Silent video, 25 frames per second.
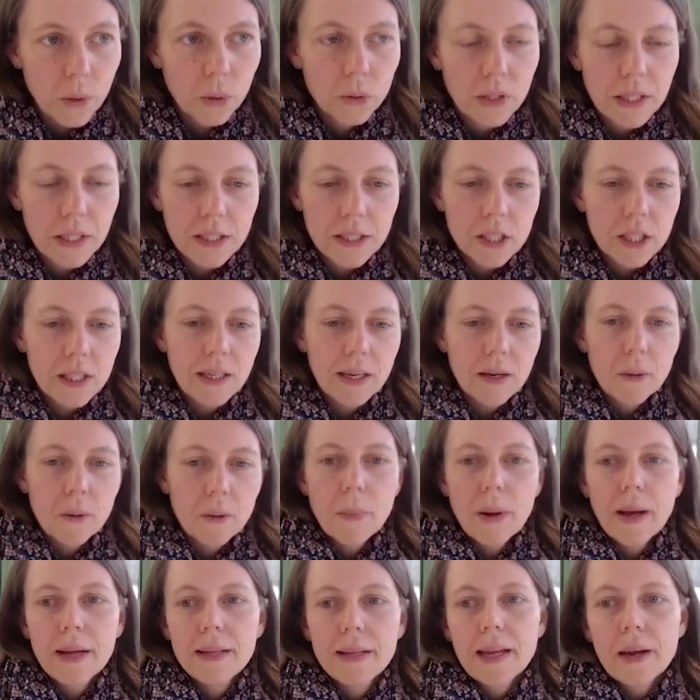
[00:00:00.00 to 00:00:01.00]
protein engineering
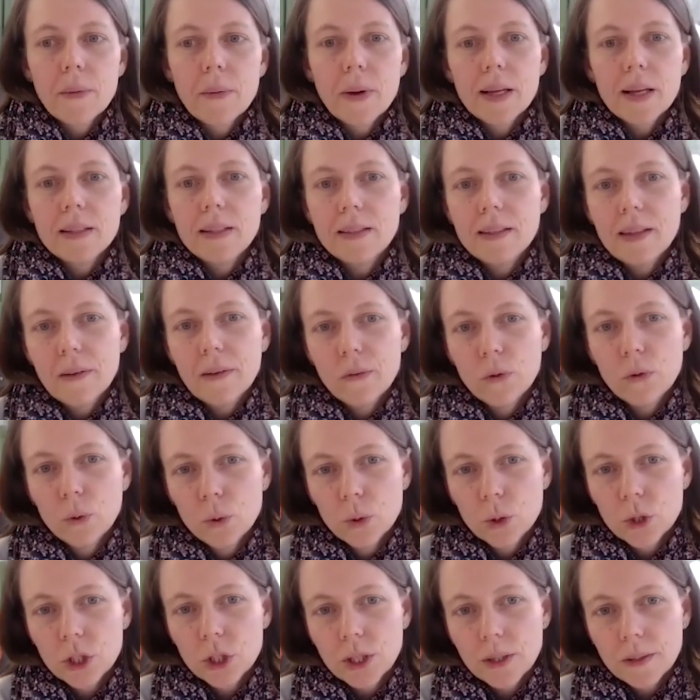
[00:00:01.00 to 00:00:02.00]
by directed
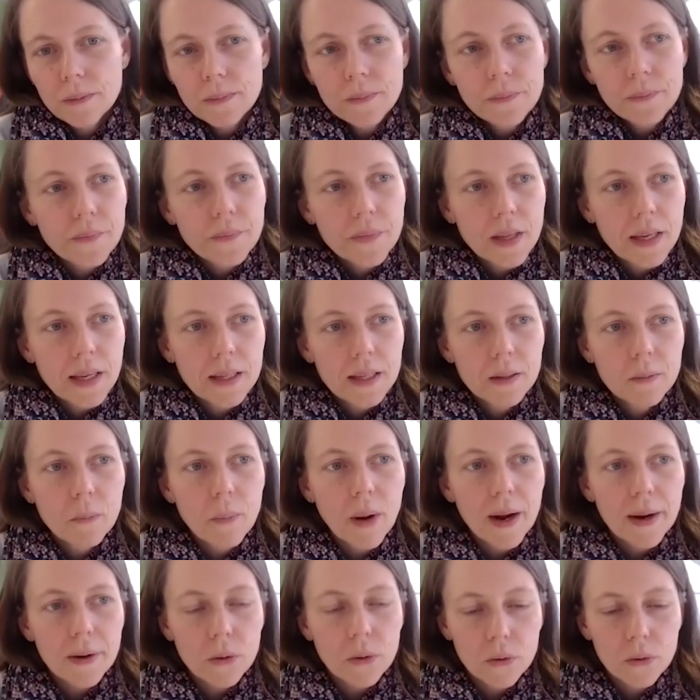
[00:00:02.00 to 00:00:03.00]
evolution in
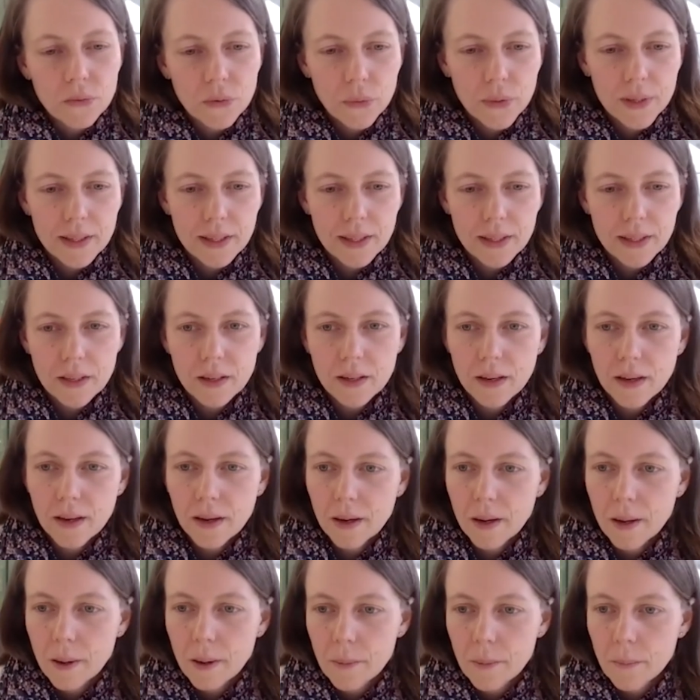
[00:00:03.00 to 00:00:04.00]
microfluidic
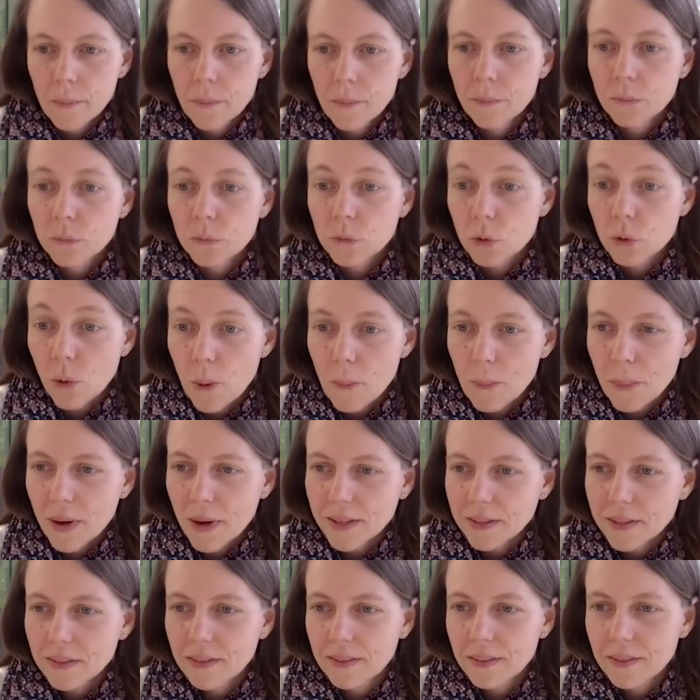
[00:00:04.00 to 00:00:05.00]
um,
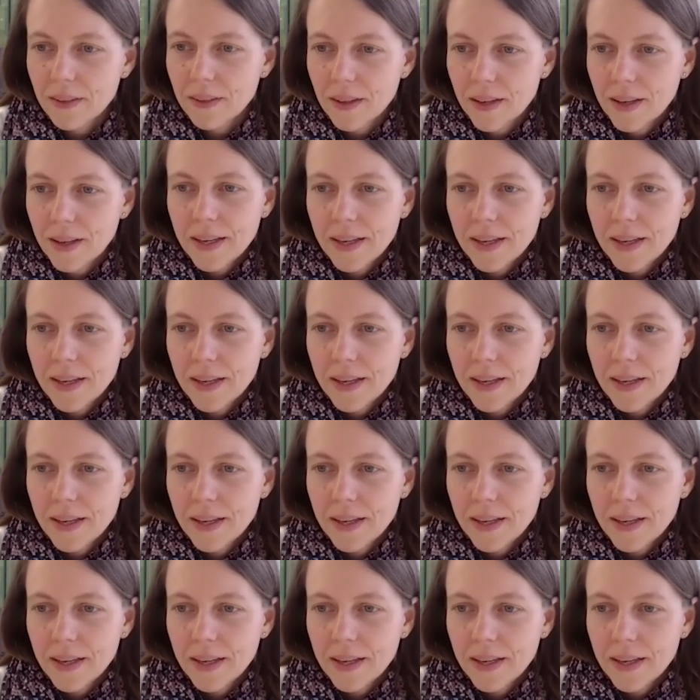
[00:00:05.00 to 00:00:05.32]
droplets.